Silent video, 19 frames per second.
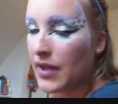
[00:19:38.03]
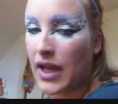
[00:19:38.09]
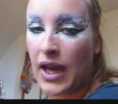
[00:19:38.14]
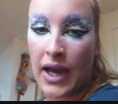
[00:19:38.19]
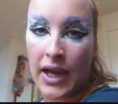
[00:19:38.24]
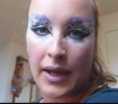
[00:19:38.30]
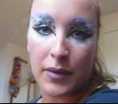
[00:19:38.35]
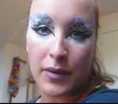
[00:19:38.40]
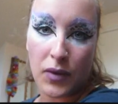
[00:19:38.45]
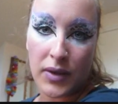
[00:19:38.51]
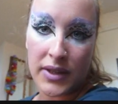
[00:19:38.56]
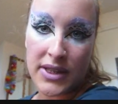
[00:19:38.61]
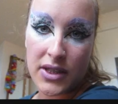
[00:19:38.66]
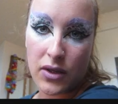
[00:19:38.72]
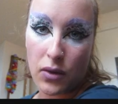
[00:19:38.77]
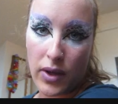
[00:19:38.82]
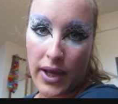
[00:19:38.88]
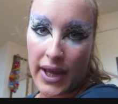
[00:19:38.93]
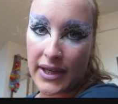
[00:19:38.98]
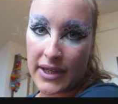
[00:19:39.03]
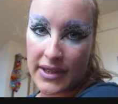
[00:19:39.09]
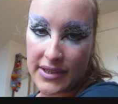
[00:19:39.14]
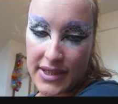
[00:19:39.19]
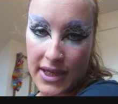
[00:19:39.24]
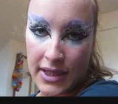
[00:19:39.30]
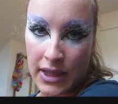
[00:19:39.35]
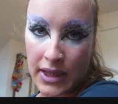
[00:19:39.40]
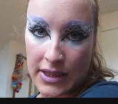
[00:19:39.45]
I'm going to go ahead
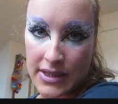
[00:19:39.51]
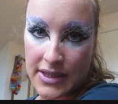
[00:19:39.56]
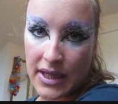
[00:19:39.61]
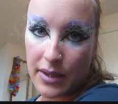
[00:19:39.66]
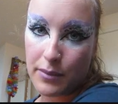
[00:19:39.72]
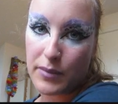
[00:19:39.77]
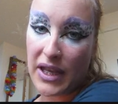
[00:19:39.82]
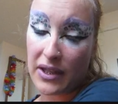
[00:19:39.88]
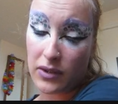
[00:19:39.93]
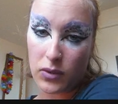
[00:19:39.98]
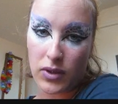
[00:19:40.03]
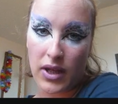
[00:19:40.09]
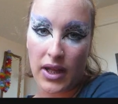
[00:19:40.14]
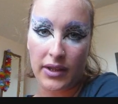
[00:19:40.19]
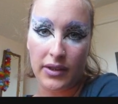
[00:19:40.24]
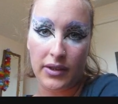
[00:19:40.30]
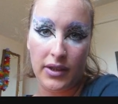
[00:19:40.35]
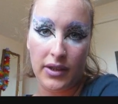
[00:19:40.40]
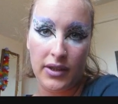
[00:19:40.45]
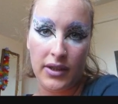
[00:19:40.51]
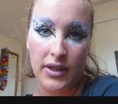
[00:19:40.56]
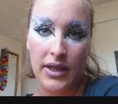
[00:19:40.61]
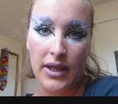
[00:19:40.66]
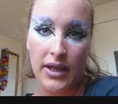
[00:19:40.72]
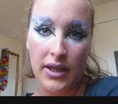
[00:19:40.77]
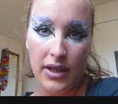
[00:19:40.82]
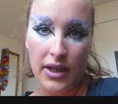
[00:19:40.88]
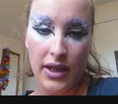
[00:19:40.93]
and take that same yellow color
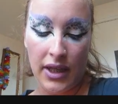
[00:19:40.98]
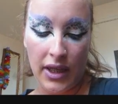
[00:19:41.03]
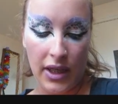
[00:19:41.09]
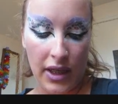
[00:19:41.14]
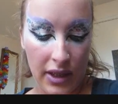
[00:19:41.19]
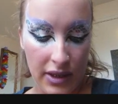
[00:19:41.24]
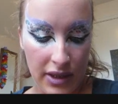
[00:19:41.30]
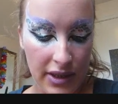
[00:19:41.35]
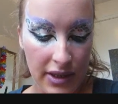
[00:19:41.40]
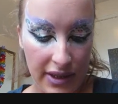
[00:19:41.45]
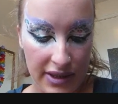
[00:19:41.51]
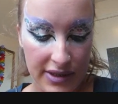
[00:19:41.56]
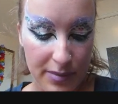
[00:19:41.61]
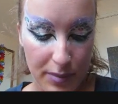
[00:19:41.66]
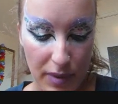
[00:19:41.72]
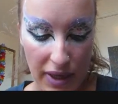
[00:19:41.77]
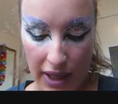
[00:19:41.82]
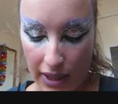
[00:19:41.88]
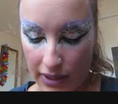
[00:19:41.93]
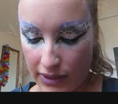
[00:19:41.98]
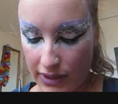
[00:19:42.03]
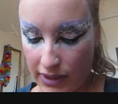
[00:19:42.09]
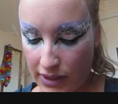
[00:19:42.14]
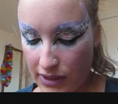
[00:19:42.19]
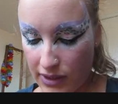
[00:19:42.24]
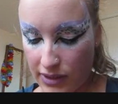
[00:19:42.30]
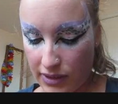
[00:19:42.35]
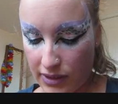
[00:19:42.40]
in the NYX
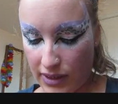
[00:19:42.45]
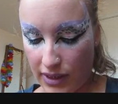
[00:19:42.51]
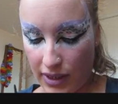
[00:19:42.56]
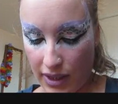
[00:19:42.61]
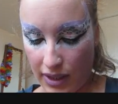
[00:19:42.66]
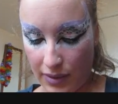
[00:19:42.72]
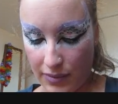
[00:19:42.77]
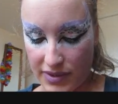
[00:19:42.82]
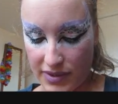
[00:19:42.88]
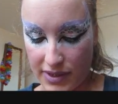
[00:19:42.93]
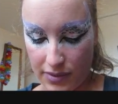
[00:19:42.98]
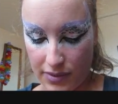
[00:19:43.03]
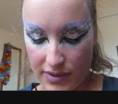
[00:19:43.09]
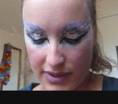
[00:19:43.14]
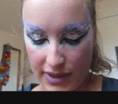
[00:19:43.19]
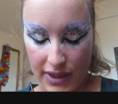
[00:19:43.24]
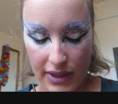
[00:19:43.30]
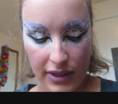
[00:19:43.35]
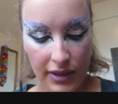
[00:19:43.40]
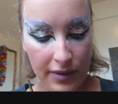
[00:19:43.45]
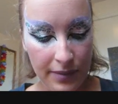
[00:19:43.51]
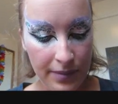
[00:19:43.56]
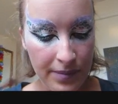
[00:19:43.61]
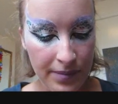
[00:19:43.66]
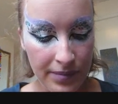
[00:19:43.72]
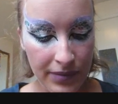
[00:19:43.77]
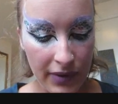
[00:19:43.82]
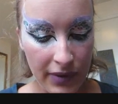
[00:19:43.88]
palette that I was using
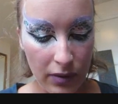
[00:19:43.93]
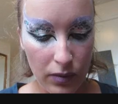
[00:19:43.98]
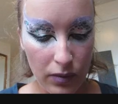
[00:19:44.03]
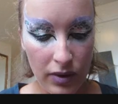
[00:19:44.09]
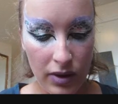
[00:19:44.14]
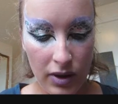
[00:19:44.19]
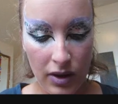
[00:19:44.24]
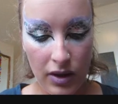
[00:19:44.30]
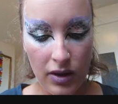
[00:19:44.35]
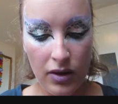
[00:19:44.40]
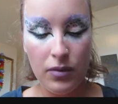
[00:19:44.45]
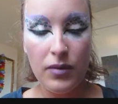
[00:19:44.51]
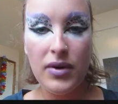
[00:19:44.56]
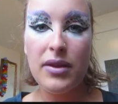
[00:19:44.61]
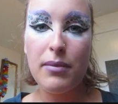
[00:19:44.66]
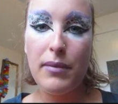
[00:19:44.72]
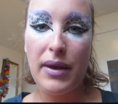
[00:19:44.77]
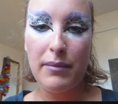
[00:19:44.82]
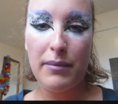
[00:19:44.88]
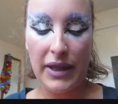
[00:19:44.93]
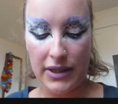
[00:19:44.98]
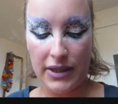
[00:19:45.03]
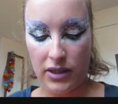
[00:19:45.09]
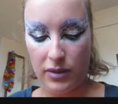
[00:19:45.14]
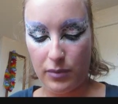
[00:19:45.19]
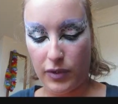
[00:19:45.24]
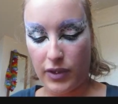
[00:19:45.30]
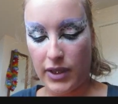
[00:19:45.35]
with my
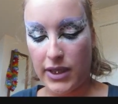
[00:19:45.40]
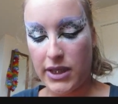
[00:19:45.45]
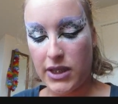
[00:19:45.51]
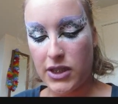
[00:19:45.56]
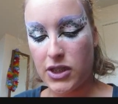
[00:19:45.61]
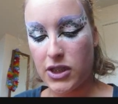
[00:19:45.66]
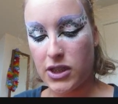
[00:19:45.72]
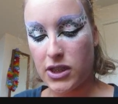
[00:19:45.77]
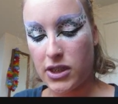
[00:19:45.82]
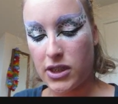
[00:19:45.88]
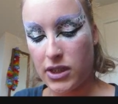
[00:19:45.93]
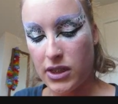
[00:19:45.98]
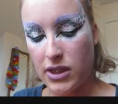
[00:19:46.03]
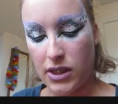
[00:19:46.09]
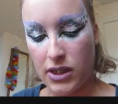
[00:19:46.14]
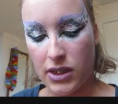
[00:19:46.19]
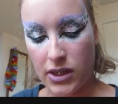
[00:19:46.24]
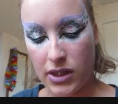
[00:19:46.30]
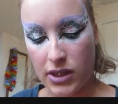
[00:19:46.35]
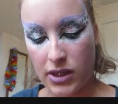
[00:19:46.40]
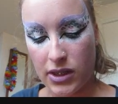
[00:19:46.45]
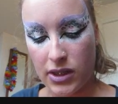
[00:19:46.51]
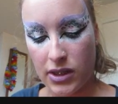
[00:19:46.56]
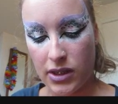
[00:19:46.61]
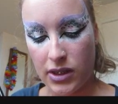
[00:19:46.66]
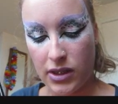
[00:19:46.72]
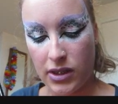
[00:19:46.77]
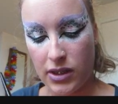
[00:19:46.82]
blender brush.
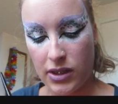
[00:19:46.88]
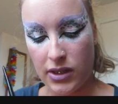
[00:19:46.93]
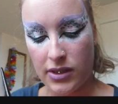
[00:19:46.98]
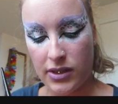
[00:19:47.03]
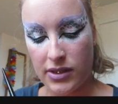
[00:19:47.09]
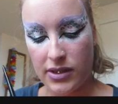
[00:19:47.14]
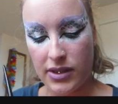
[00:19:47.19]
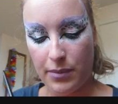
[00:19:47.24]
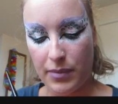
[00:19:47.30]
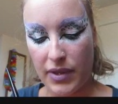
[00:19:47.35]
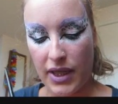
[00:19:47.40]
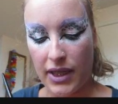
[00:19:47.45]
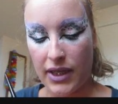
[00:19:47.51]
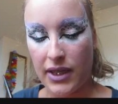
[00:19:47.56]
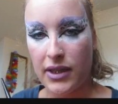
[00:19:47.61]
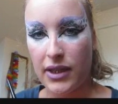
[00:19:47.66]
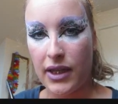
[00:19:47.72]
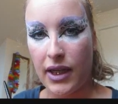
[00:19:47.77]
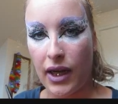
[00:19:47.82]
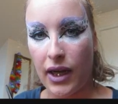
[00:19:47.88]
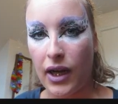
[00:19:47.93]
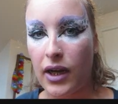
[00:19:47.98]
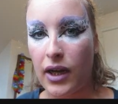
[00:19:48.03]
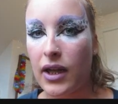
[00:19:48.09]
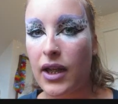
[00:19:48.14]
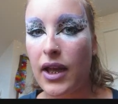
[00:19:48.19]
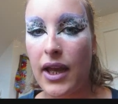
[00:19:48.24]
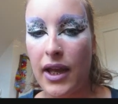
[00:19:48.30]
Dip that in
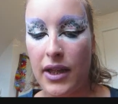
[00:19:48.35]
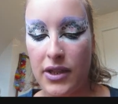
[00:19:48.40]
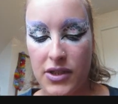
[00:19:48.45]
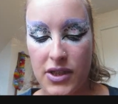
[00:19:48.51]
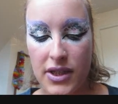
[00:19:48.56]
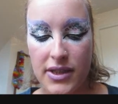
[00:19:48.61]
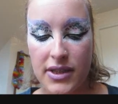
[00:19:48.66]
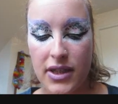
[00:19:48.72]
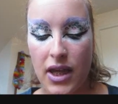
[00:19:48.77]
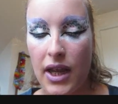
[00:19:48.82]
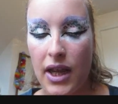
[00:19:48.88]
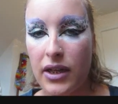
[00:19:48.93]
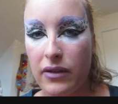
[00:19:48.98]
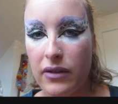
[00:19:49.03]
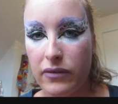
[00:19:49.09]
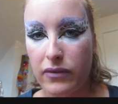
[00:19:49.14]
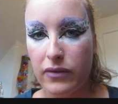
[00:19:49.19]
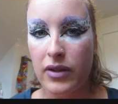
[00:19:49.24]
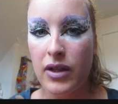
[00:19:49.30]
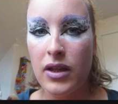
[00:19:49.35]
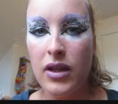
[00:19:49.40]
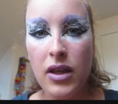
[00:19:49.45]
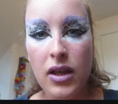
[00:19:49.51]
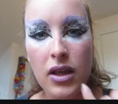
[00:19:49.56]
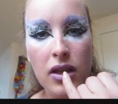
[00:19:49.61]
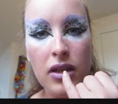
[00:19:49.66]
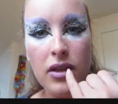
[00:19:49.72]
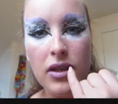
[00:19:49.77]
there and just kind of
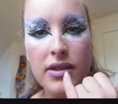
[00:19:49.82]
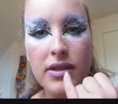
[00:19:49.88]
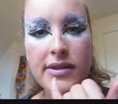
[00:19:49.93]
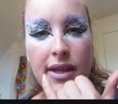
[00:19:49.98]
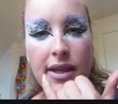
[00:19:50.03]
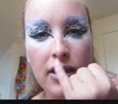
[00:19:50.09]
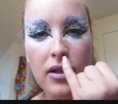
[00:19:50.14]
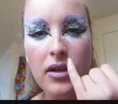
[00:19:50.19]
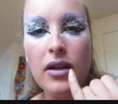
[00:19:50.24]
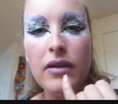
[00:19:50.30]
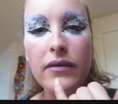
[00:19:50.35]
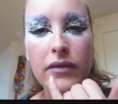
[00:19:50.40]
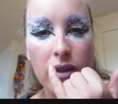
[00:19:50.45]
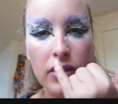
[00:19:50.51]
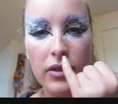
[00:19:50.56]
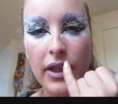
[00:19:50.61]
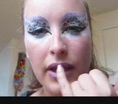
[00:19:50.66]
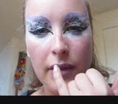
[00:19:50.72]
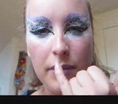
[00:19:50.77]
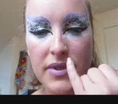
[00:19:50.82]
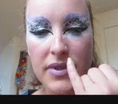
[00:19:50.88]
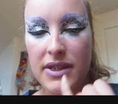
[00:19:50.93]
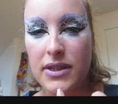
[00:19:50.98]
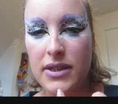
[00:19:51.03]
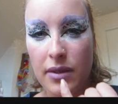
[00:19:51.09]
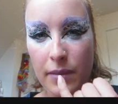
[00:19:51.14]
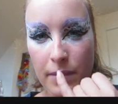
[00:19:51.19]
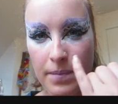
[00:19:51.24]
the center of your
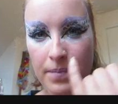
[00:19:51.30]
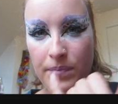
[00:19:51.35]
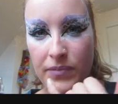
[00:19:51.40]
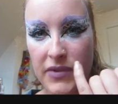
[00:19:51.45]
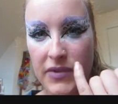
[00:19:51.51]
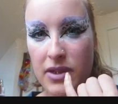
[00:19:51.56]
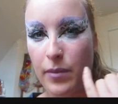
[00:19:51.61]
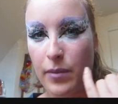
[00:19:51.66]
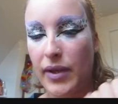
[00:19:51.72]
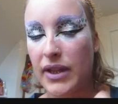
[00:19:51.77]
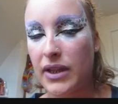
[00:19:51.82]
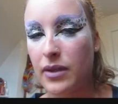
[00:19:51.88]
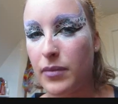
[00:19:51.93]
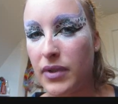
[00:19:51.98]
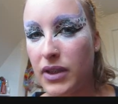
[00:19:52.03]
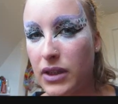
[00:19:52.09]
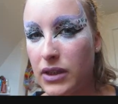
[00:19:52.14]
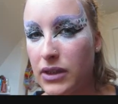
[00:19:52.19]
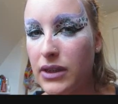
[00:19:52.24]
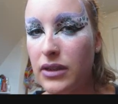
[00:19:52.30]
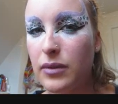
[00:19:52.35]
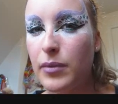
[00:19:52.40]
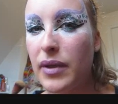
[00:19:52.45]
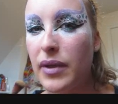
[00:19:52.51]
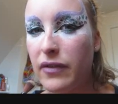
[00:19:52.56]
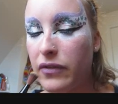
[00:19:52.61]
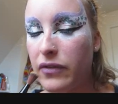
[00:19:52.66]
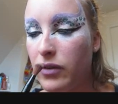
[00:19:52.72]
lips to make them look a little
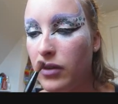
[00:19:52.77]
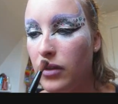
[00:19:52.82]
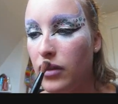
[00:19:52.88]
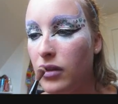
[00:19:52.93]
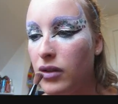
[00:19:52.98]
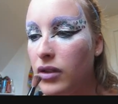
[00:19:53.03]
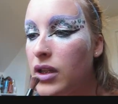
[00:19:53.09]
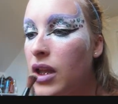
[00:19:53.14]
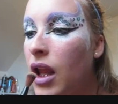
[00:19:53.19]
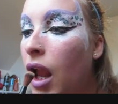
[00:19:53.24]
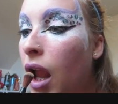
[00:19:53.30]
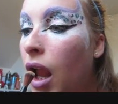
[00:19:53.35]
bit full,